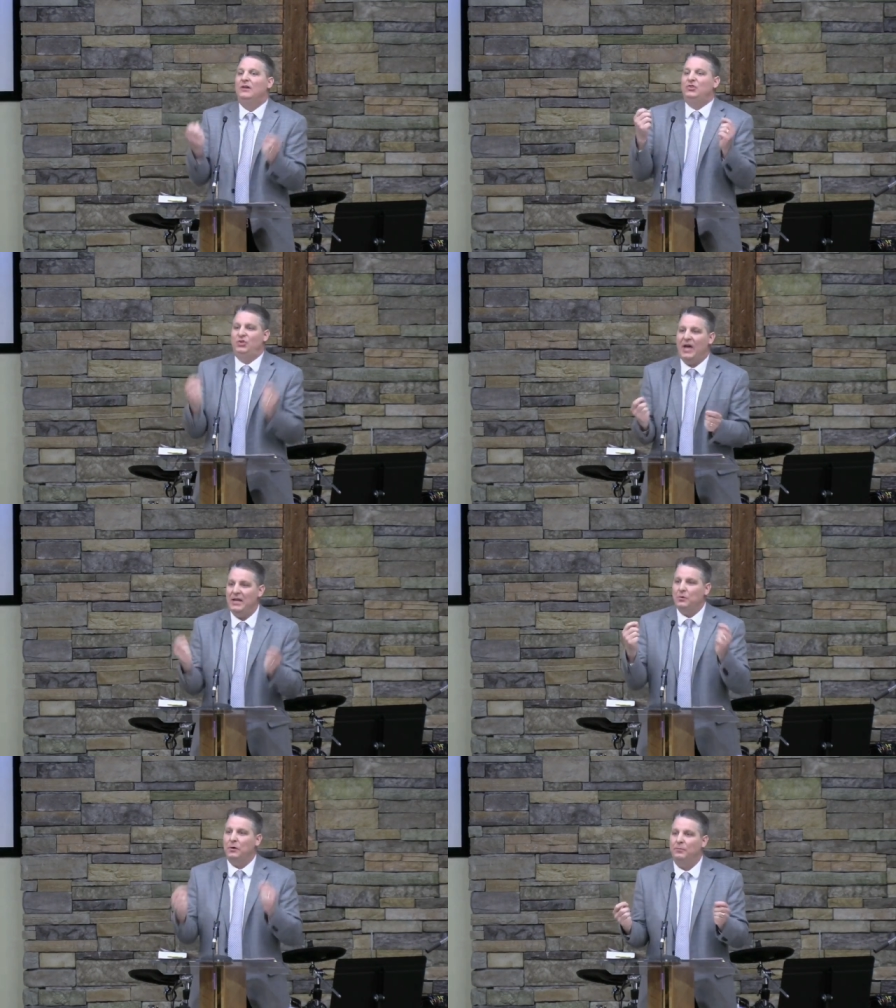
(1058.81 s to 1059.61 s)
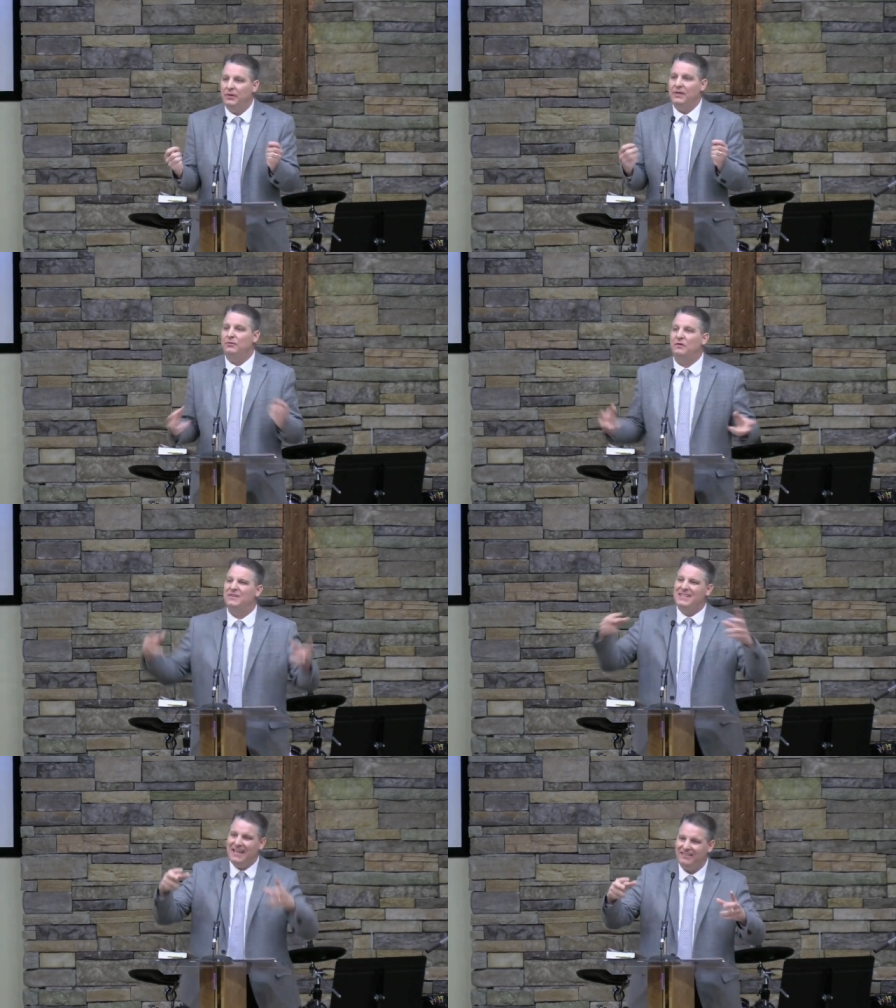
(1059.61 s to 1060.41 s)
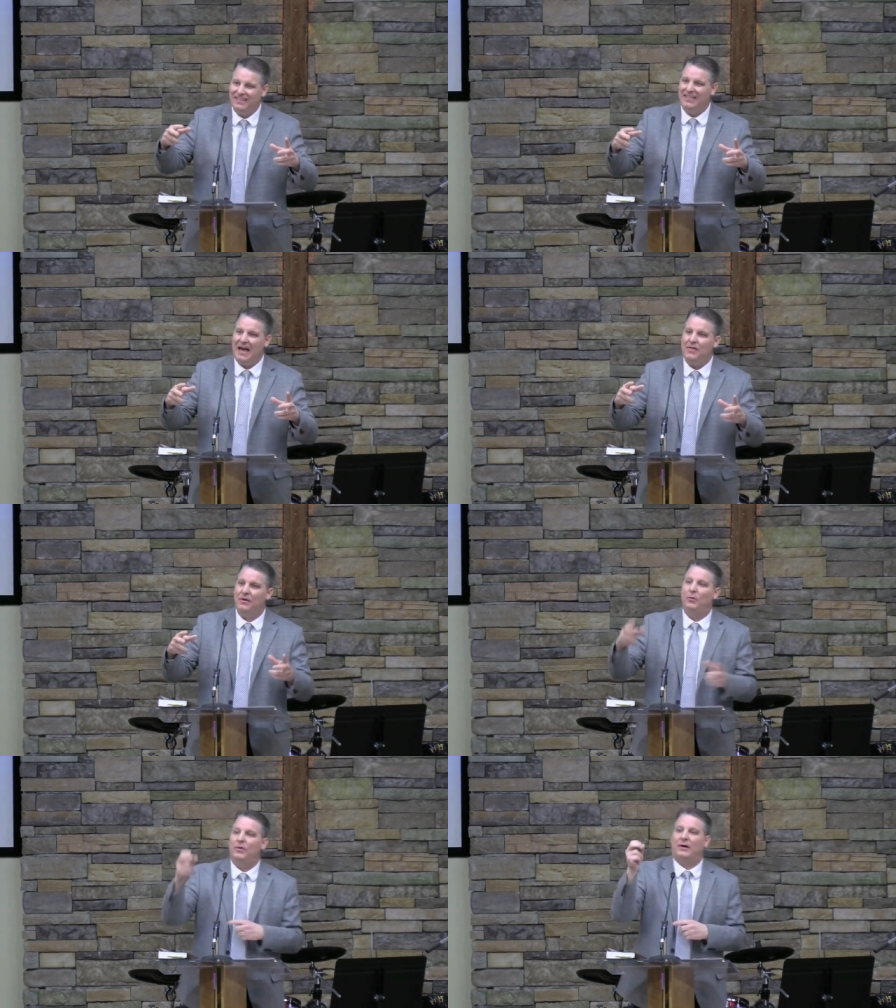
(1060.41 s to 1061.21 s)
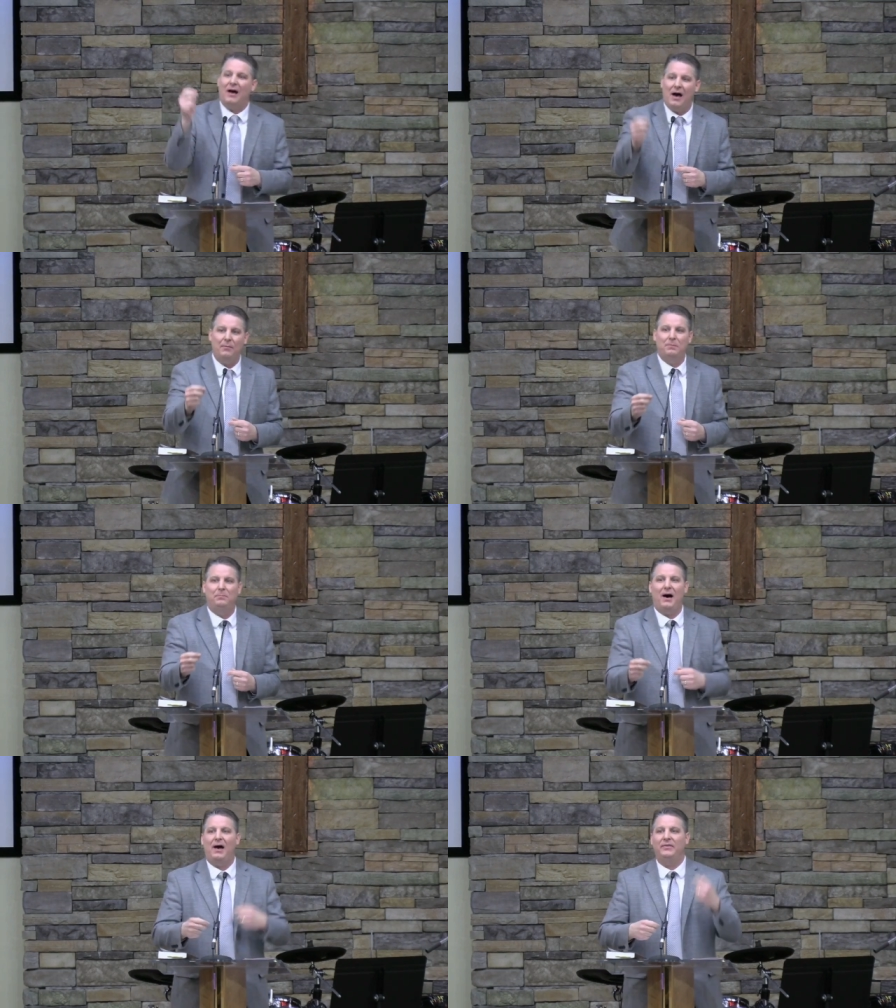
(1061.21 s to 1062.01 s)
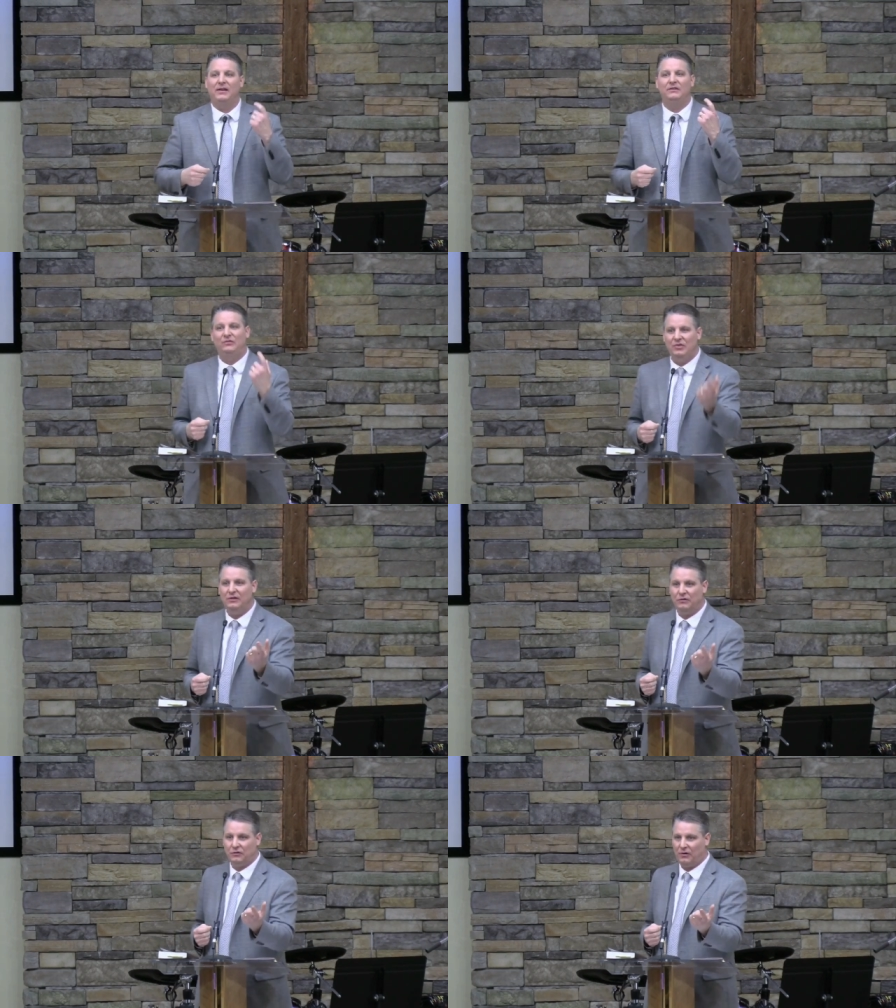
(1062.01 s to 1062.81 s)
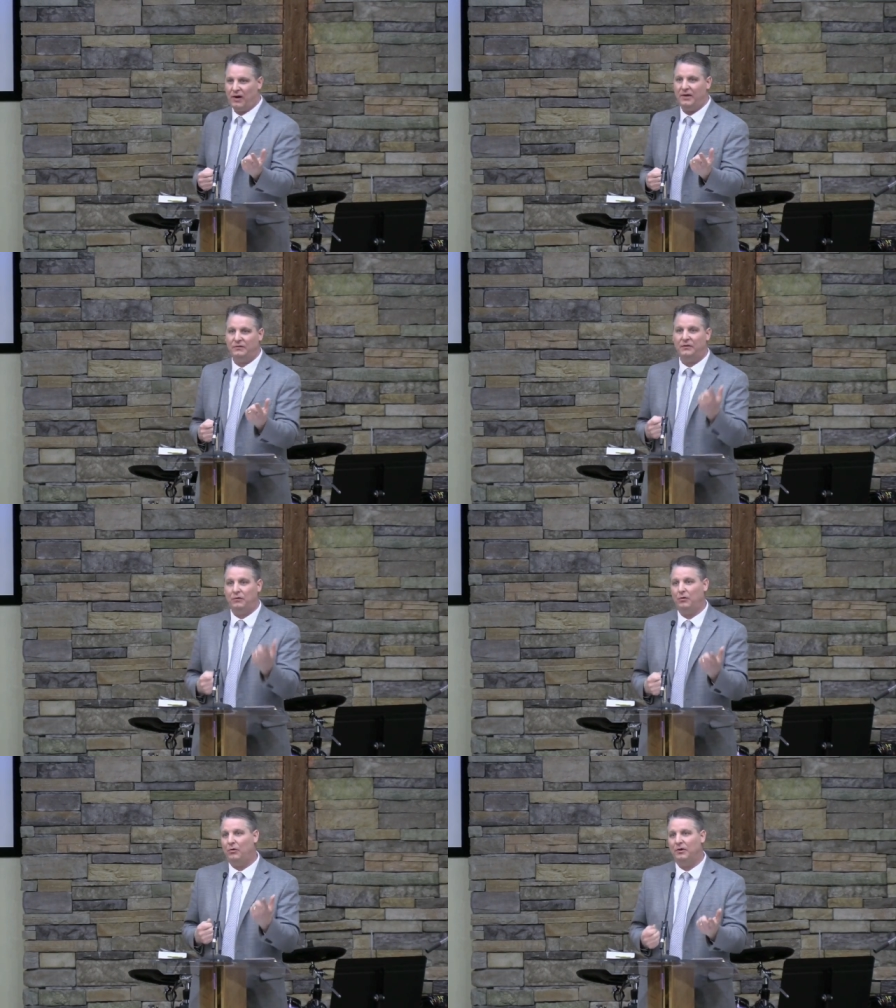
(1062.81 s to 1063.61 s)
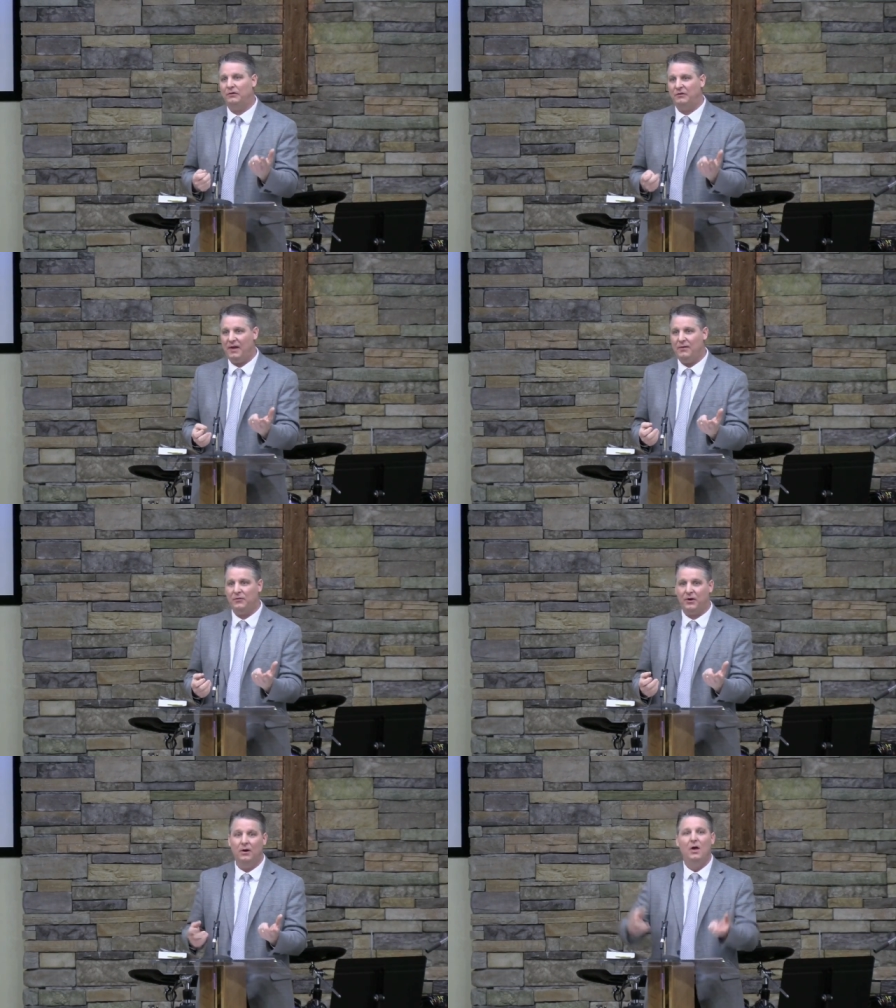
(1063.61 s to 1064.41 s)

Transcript: genuine believers knit together with a common bond that is Jesus Christ as their Lord and Savior.